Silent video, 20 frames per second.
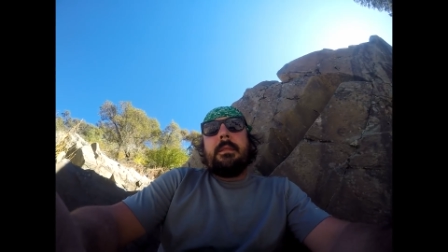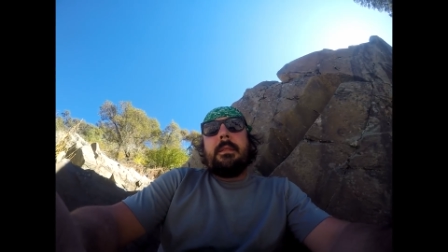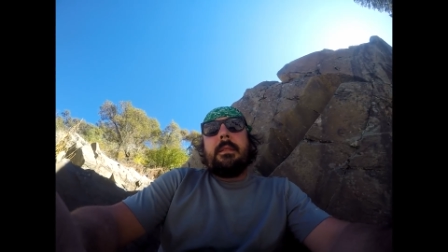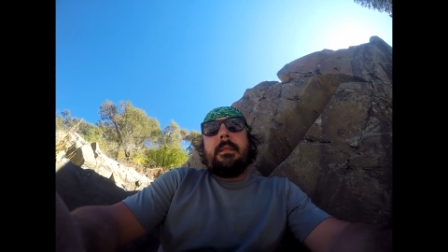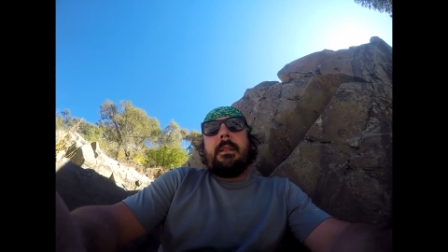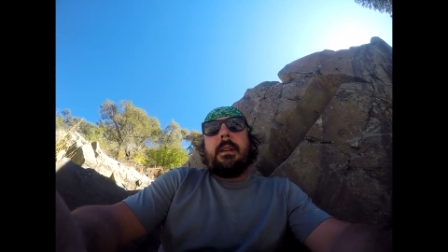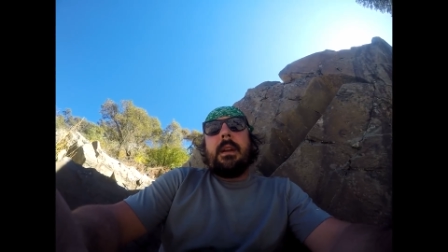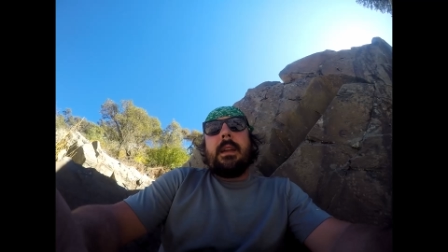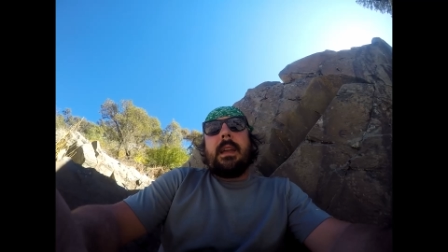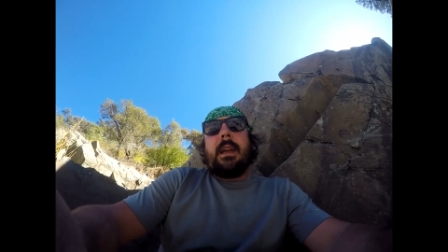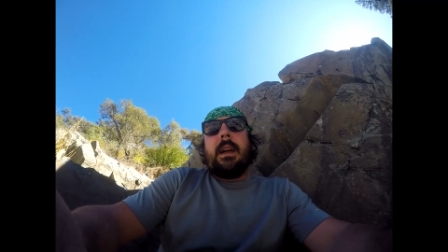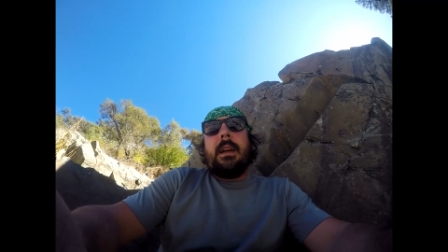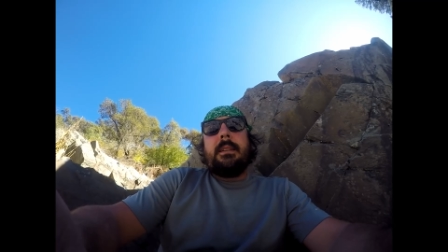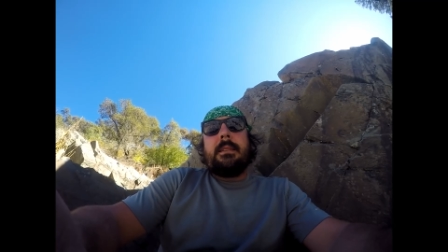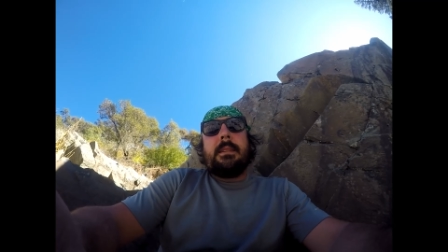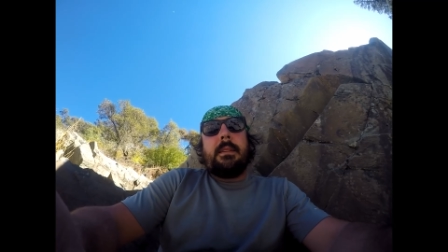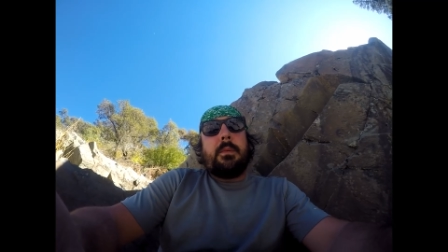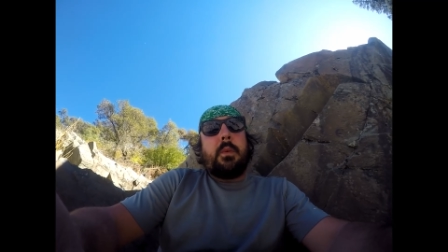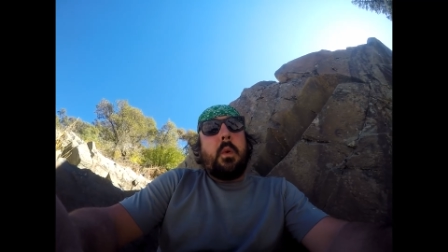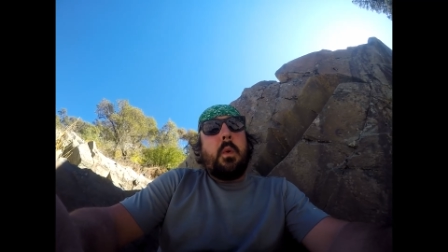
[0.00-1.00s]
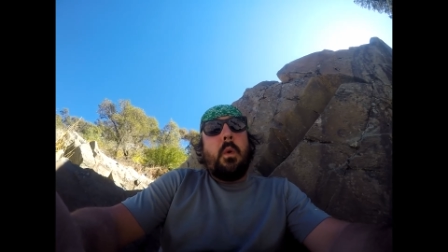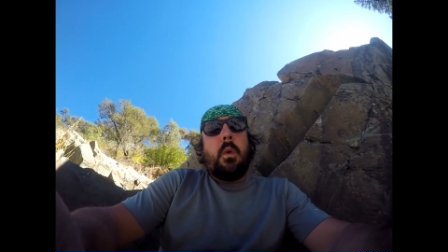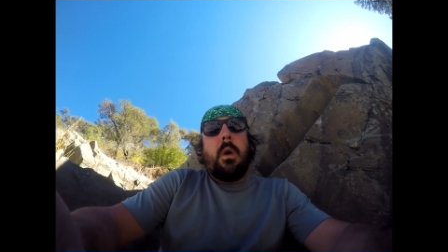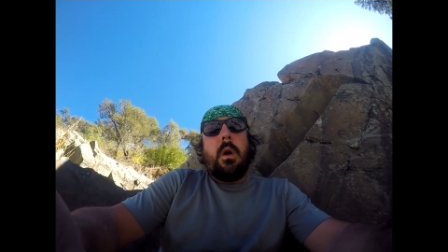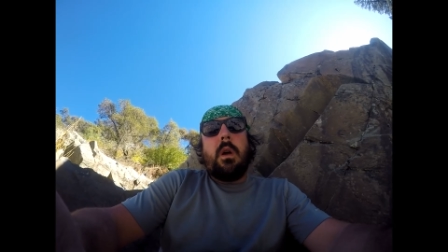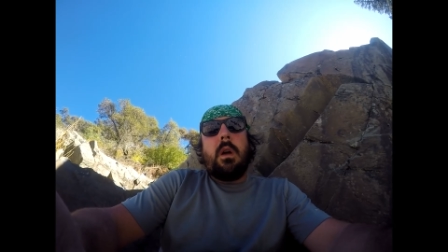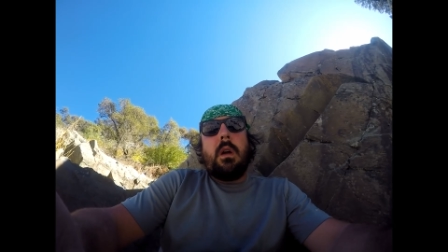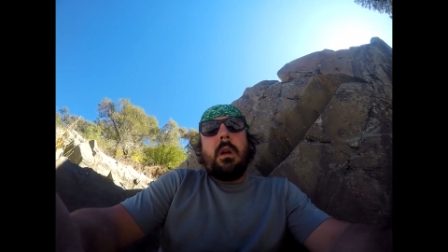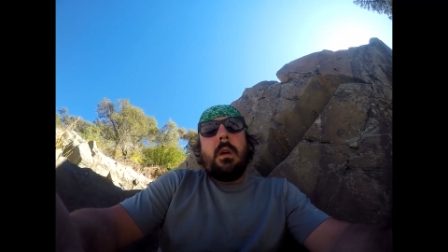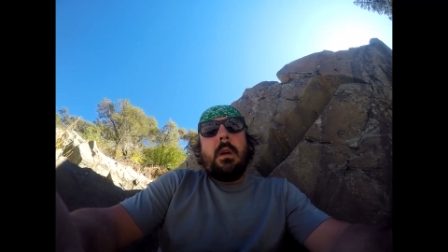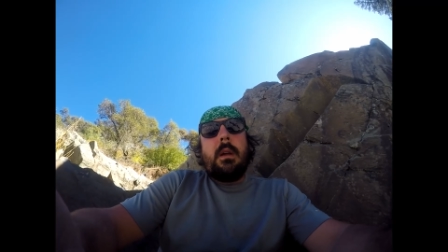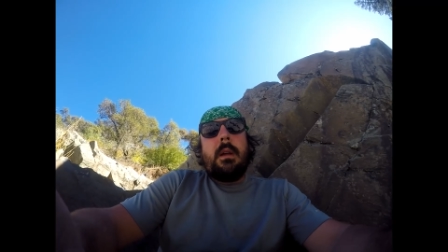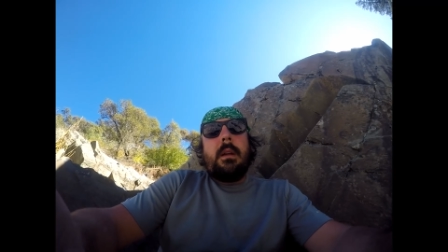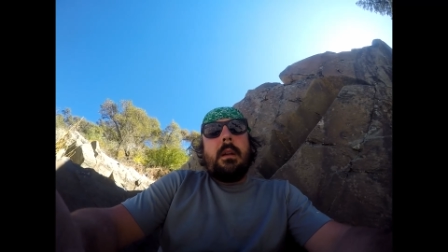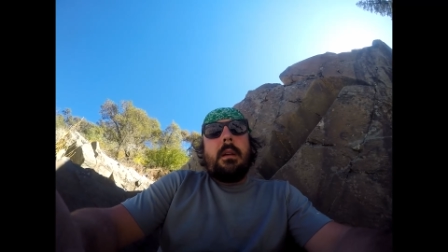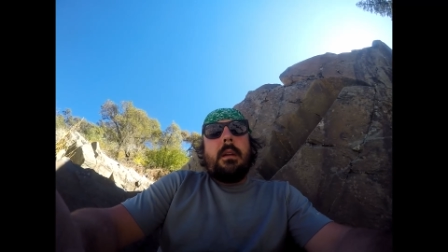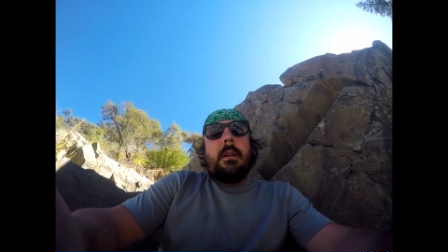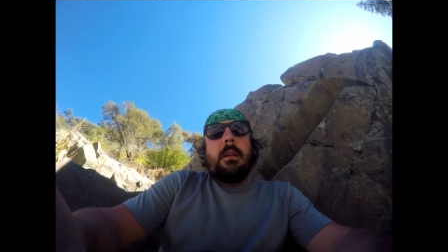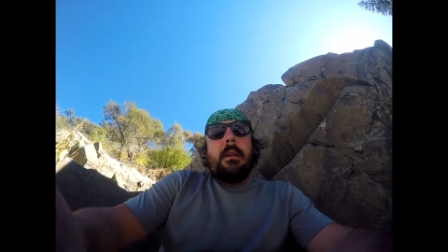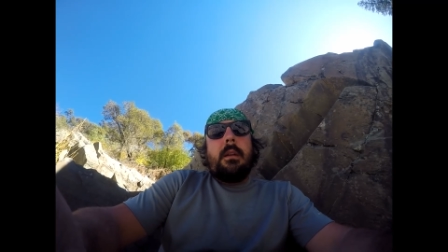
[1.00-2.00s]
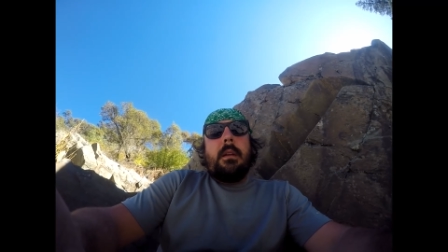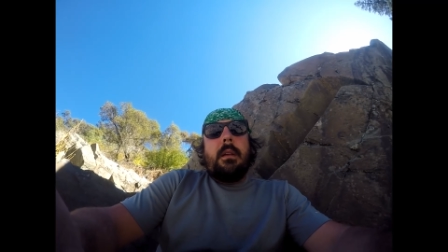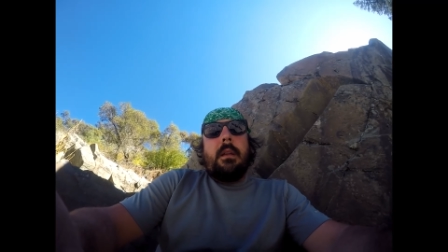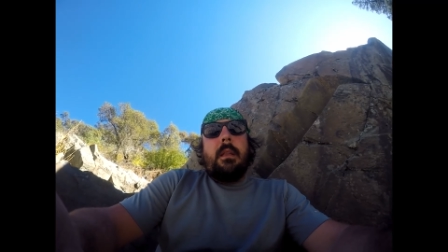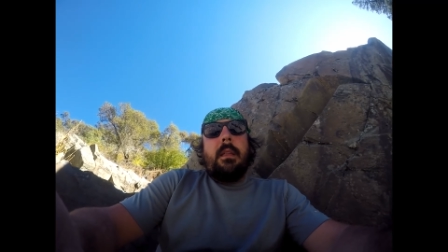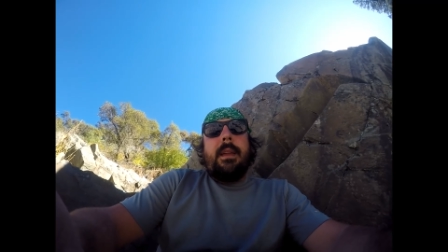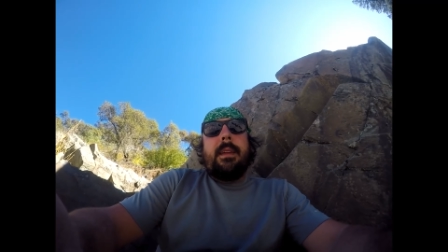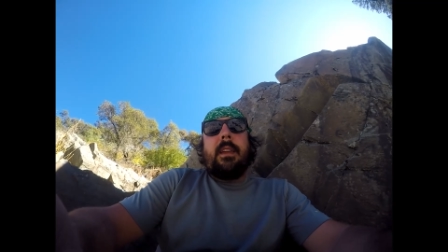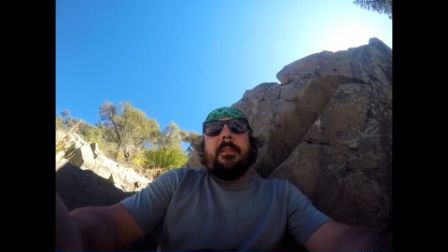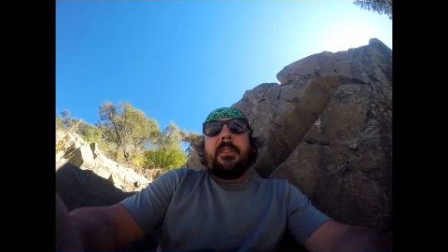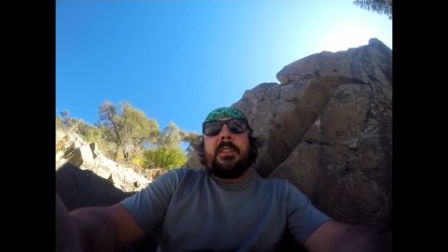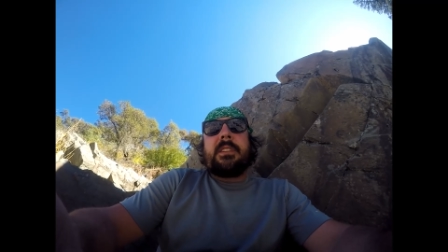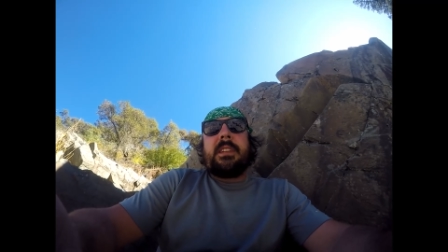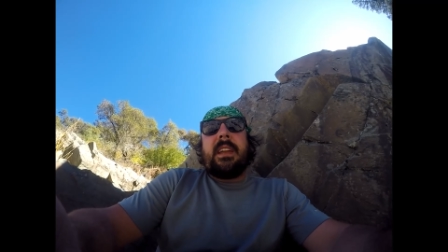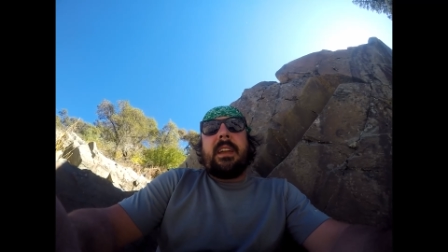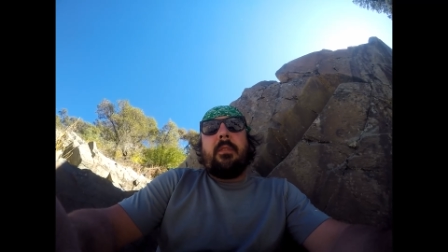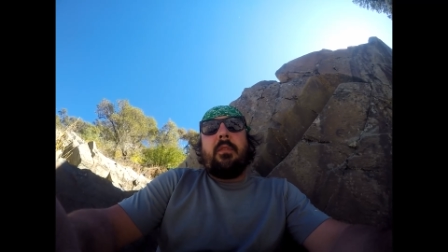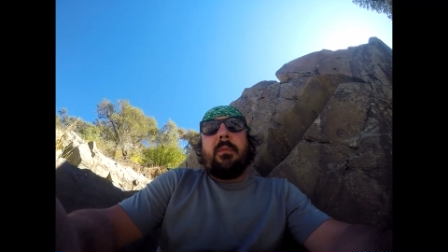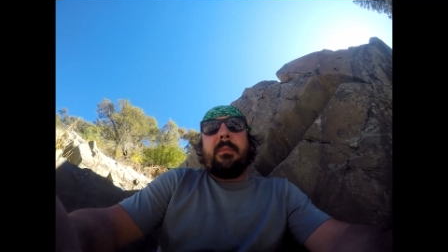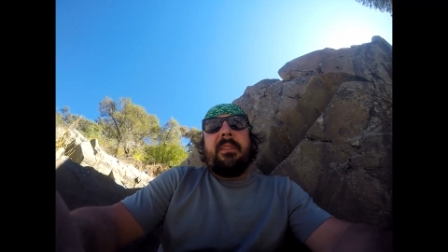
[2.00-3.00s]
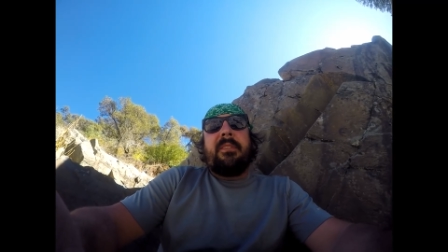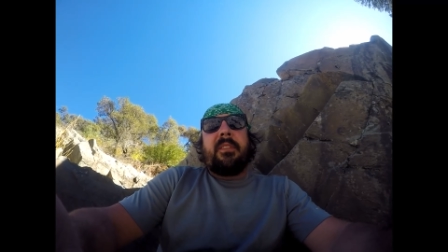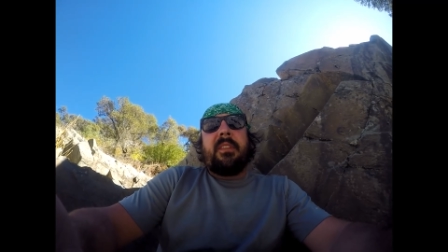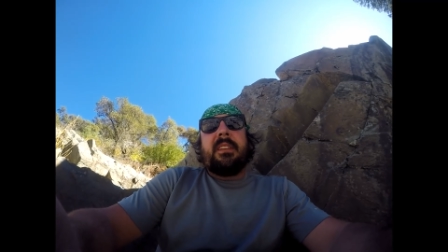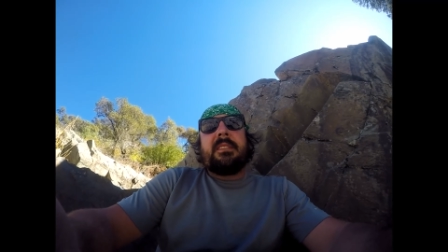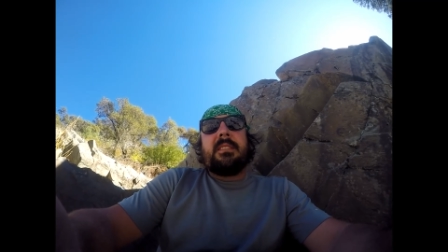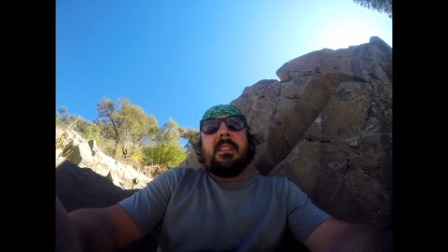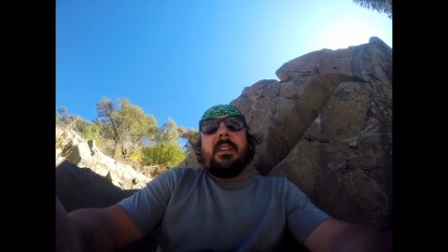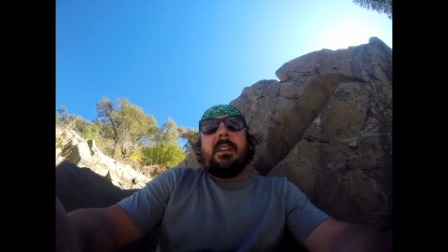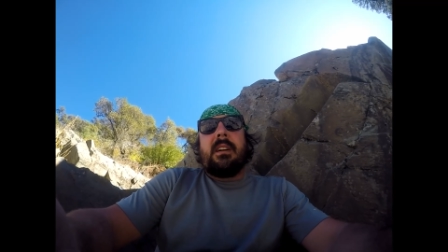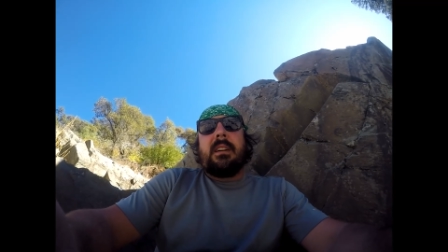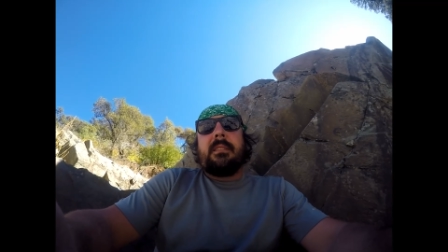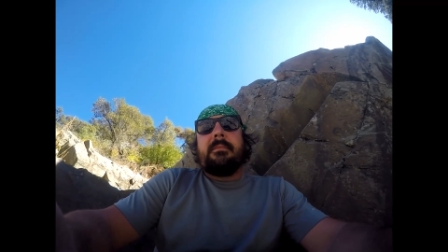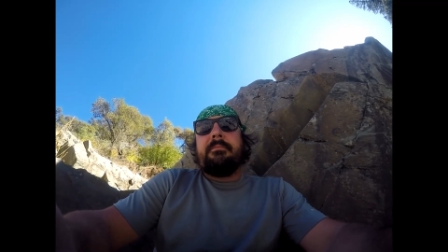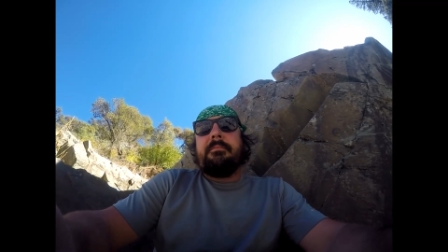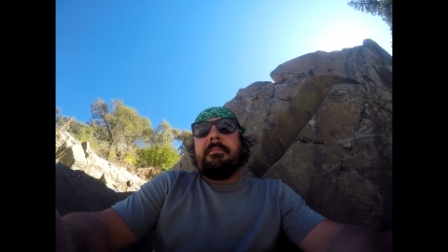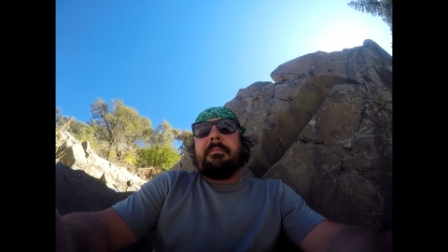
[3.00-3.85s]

All right, guys. Whew. Thank you for sticking with me for this long.